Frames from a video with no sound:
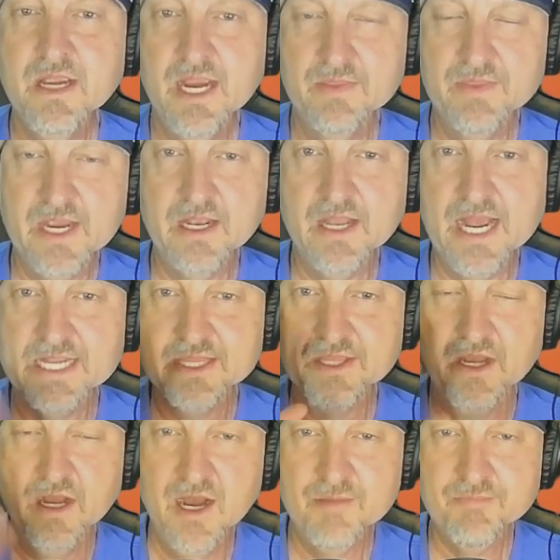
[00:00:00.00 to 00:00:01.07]
And they like
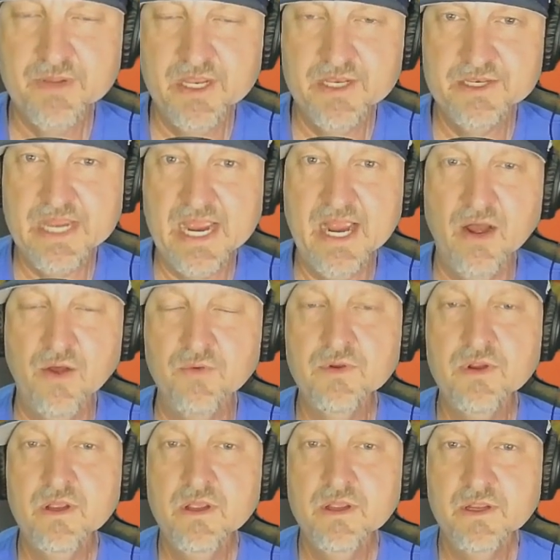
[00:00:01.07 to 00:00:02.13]
the up and down,